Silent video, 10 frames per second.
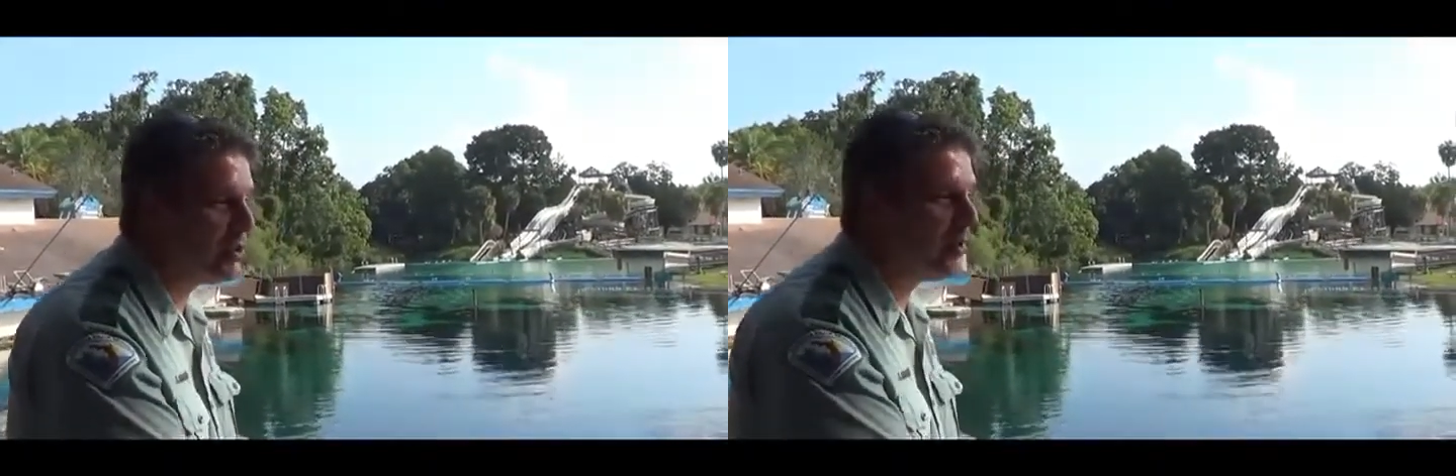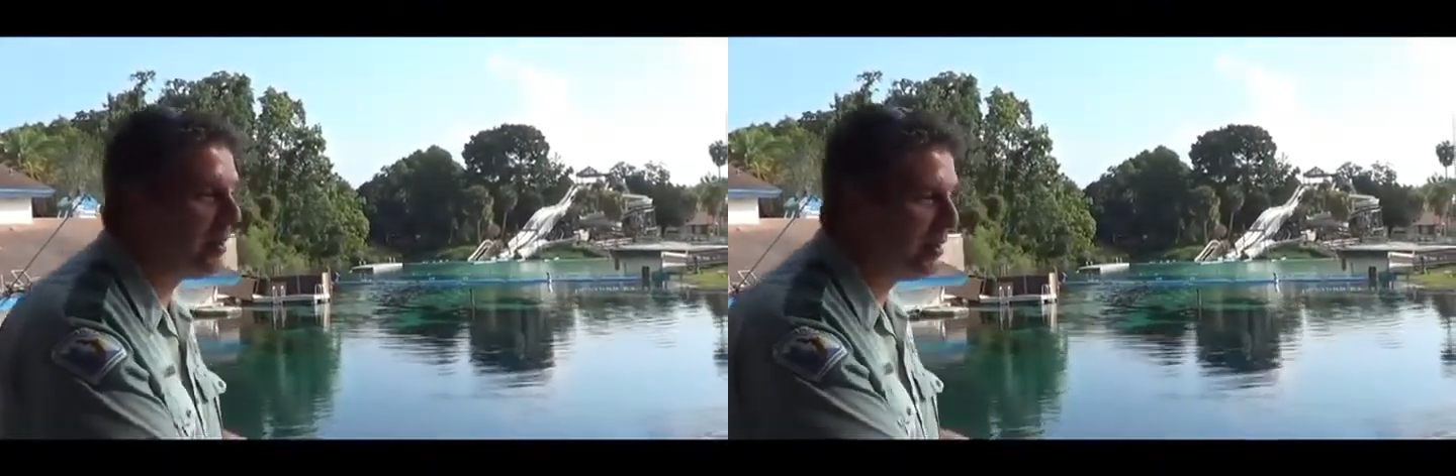
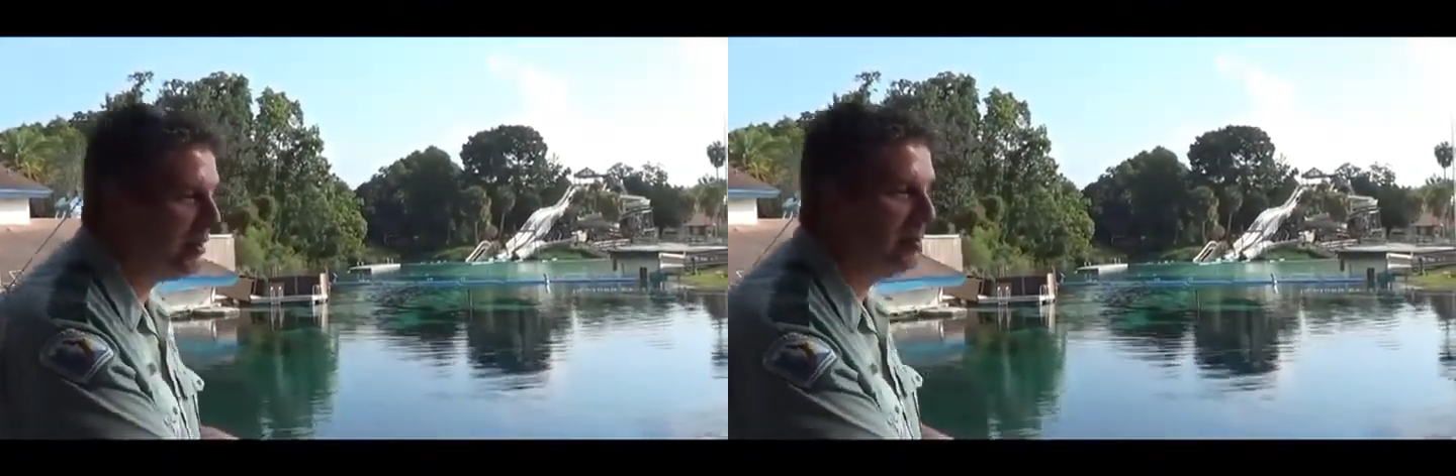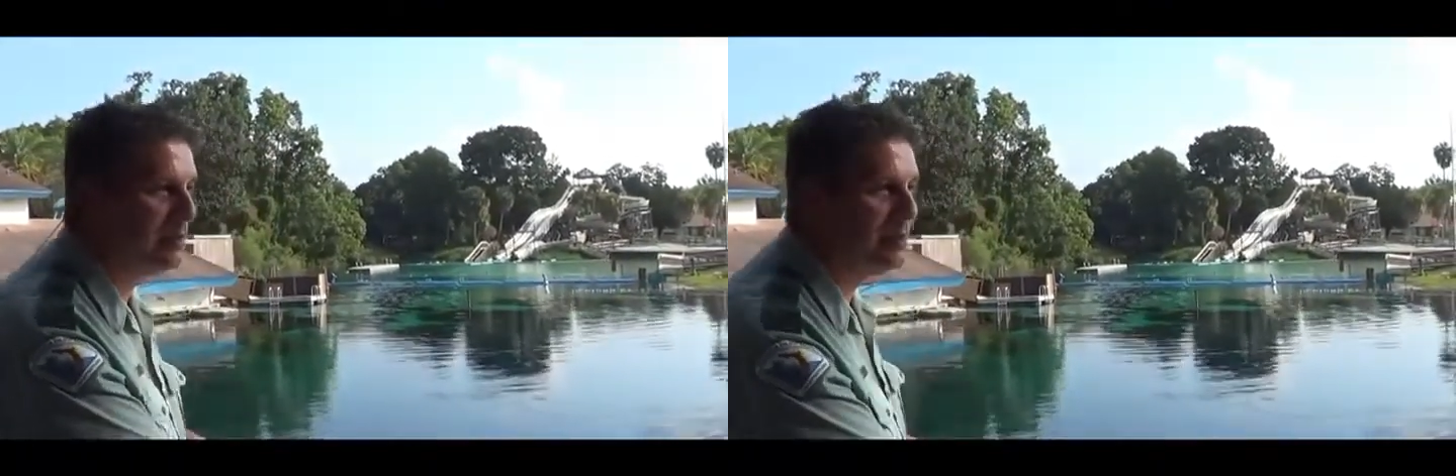enjoy
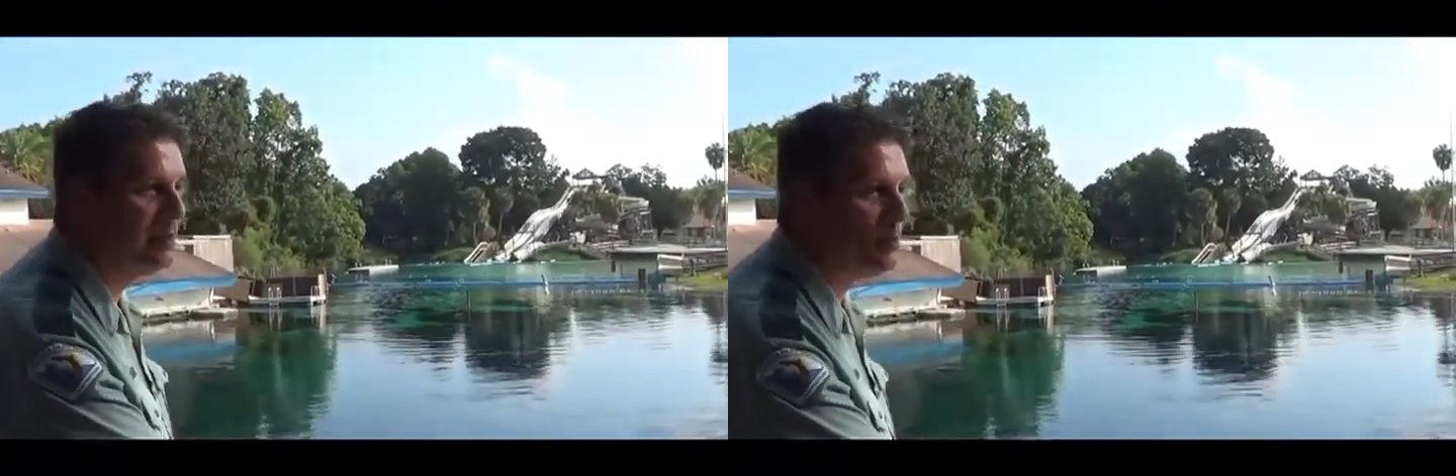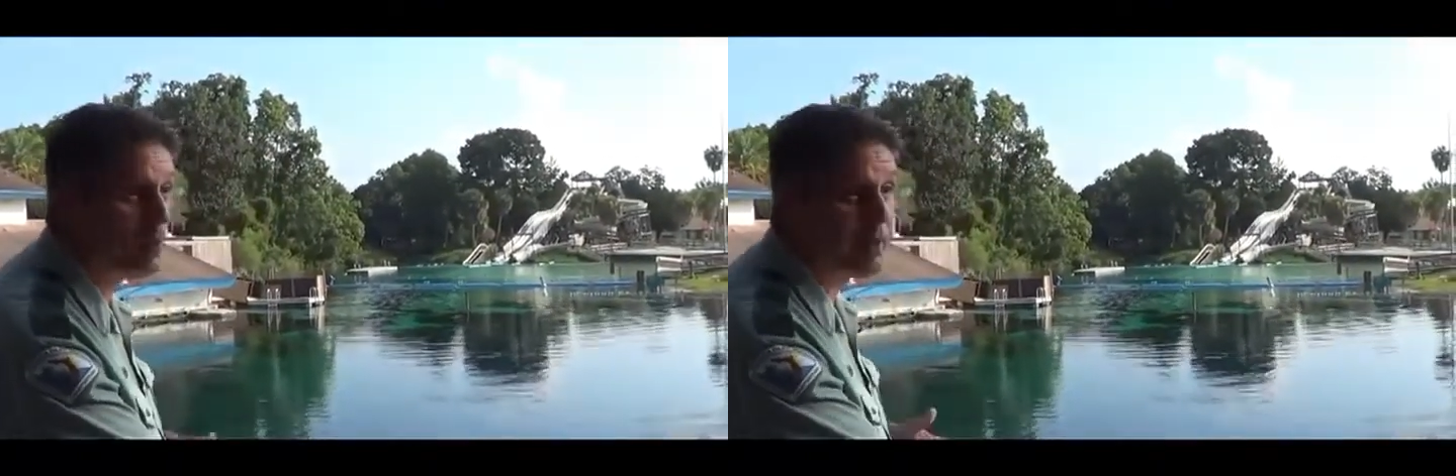
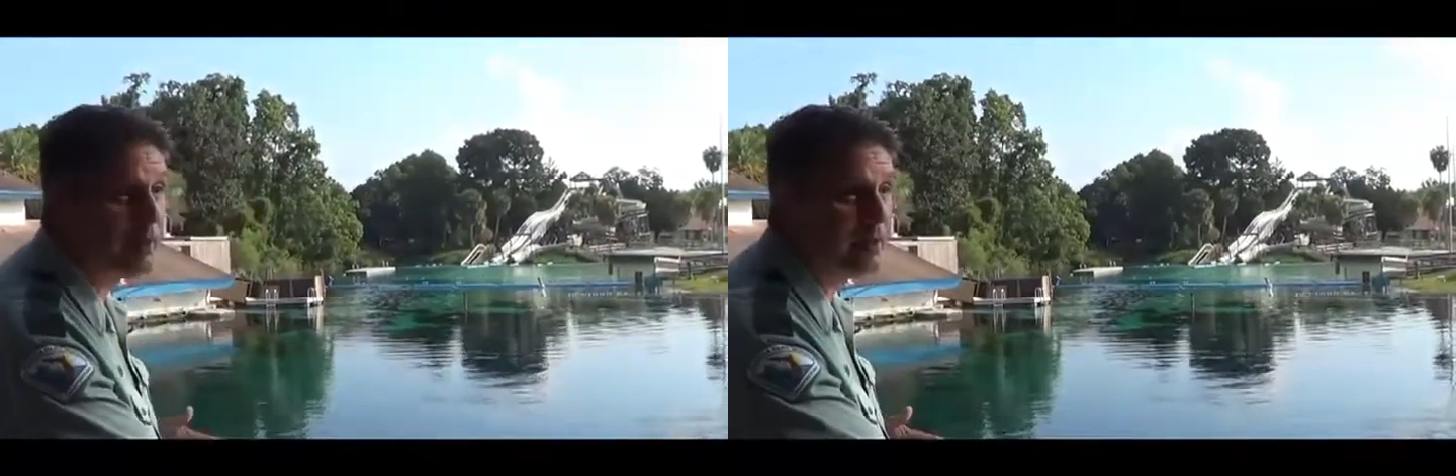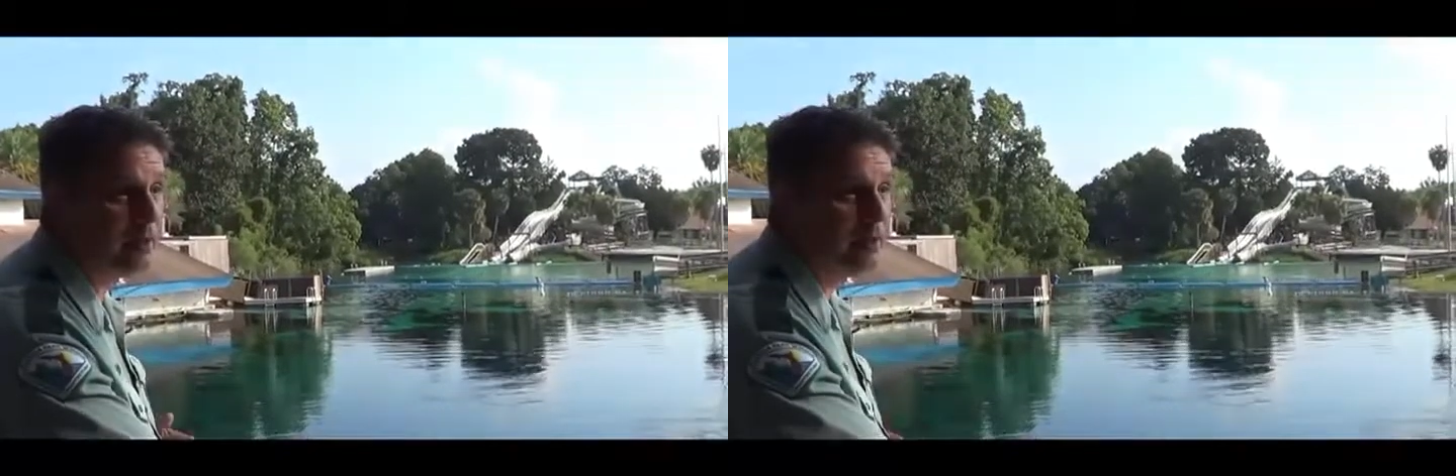
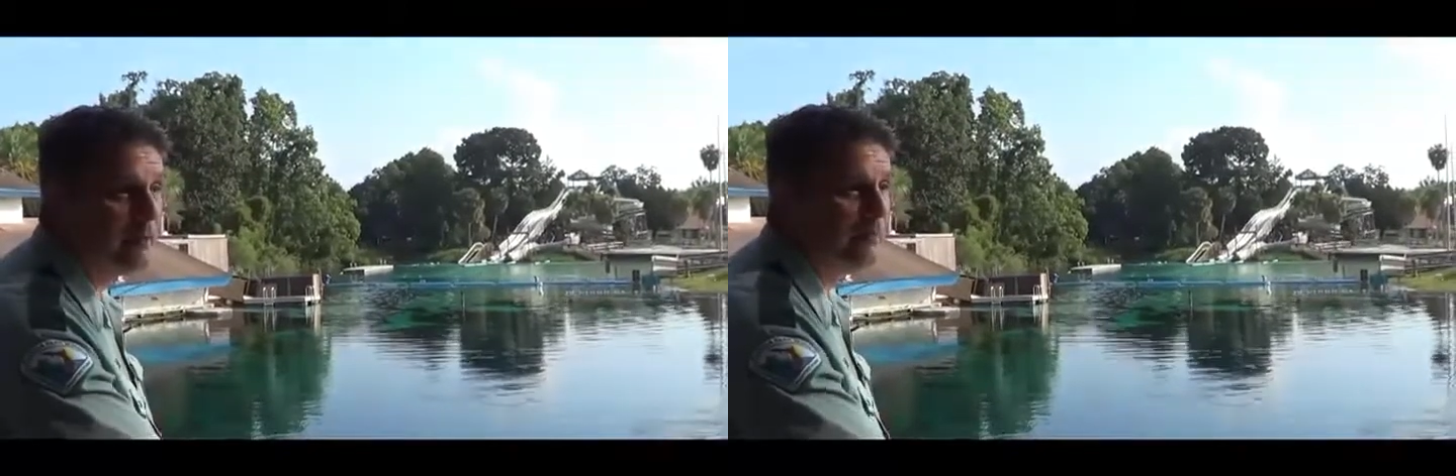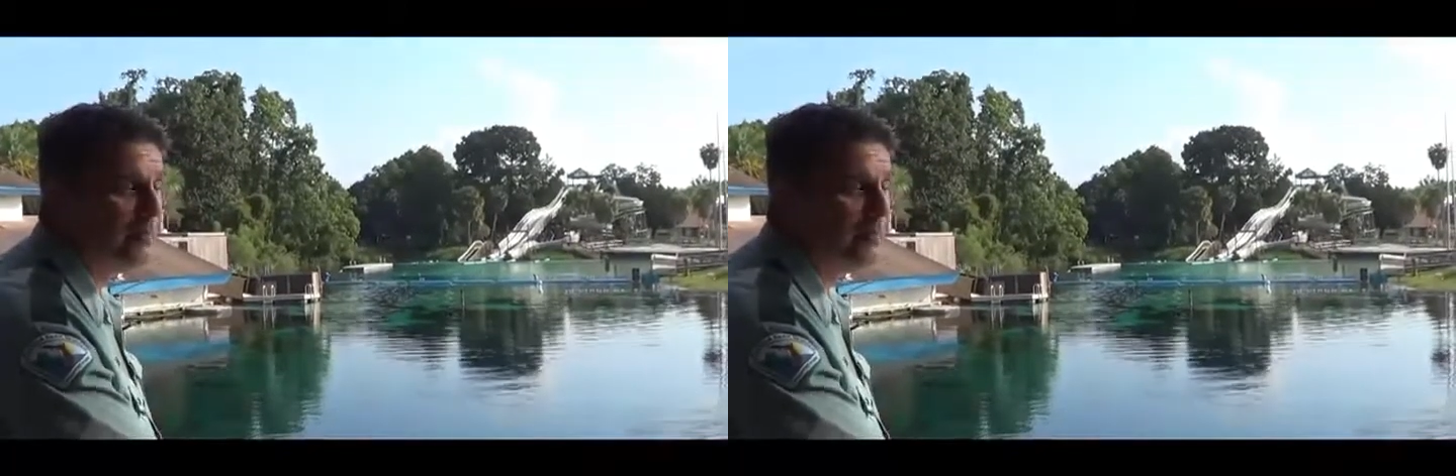working here.